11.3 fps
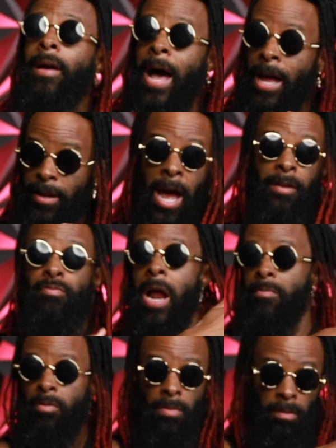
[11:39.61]
I
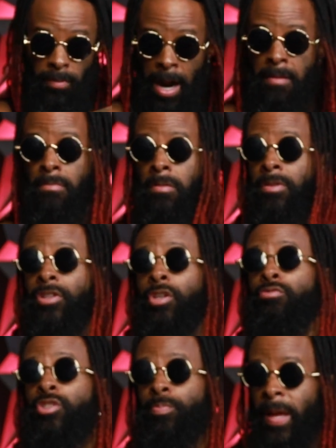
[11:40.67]
remember the
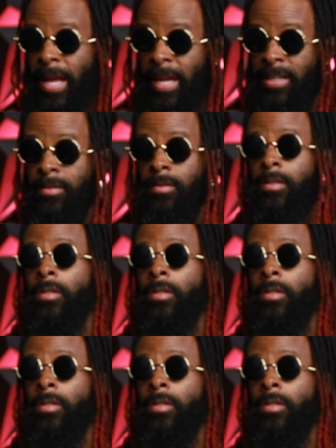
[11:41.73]
New Japan